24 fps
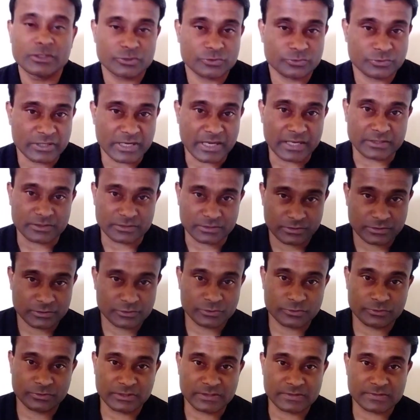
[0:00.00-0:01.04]
to
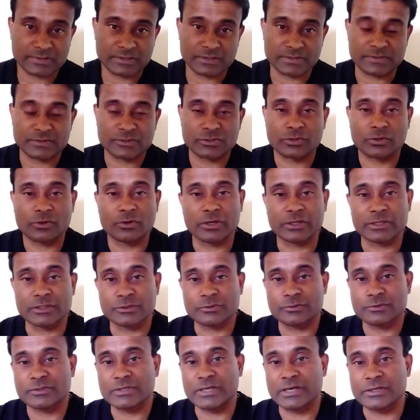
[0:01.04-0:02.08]
this list according
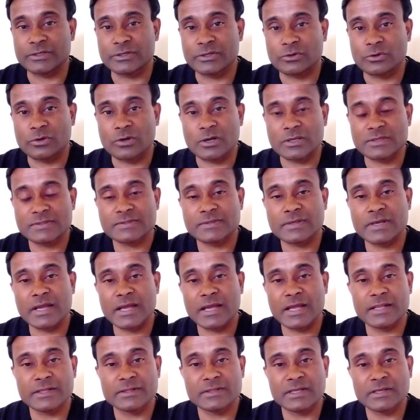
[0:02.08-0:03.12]
to Saranta course.
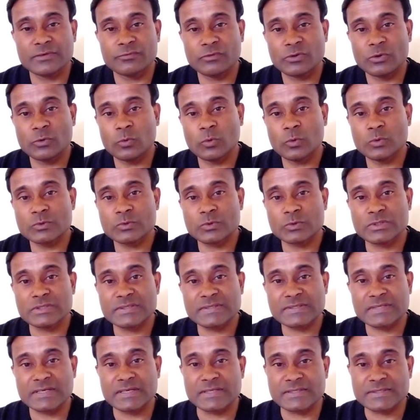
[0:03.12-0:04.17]
And then we also
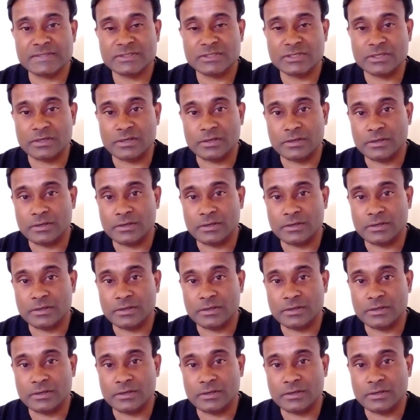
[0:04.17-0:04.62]
discussed